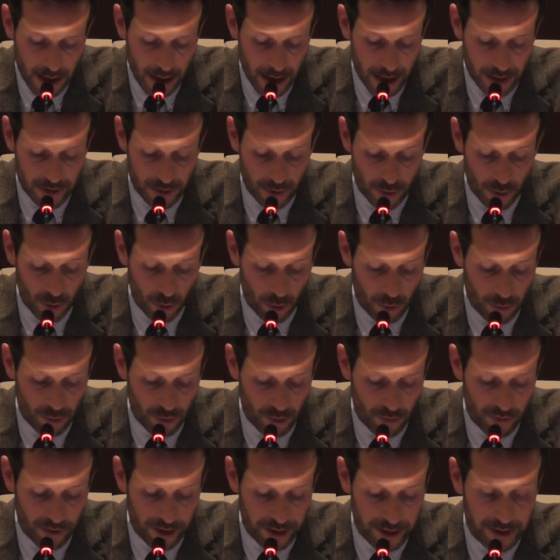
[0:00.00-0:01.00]
as a whole,
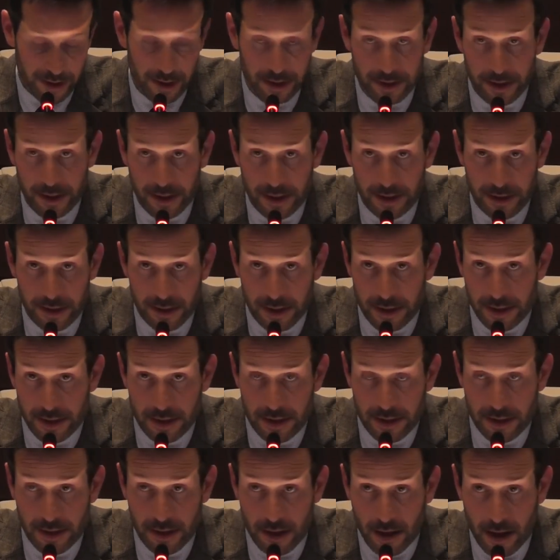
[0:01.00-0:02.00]
provided that
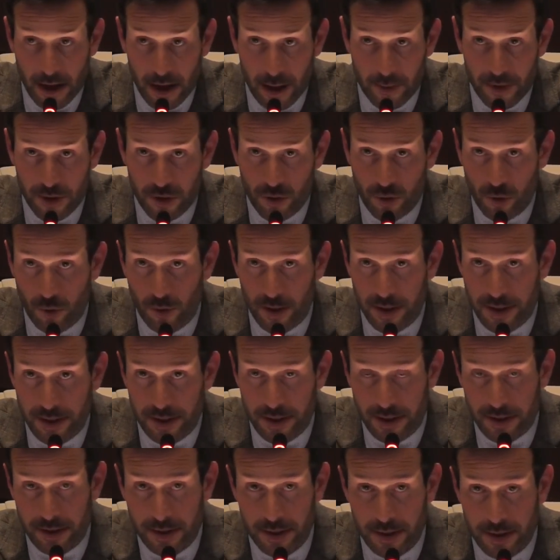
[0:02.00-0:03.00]
his habitual
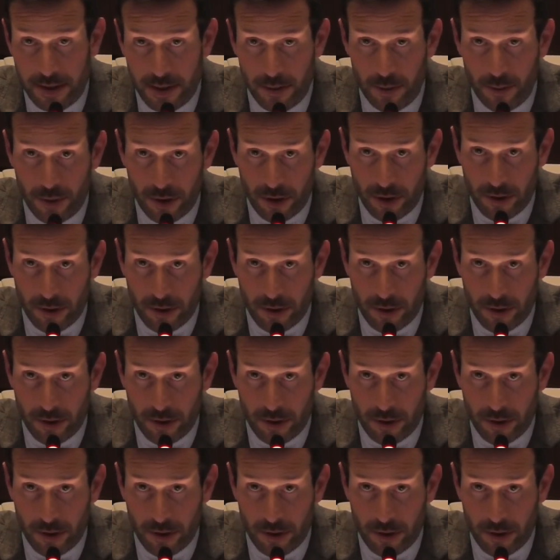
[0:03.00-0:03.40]
residence is in